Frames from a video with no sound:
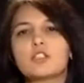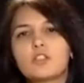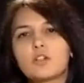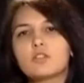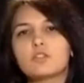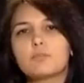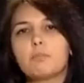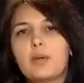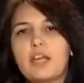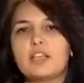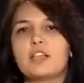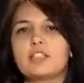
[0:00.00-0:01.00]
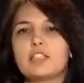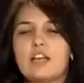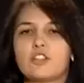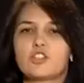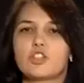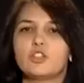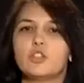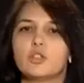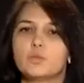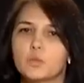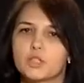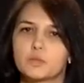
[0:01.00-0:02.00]
don't pay attention
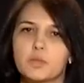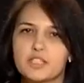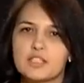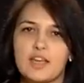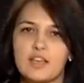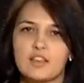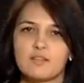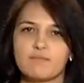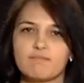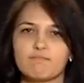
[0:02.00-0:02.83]
on what we say.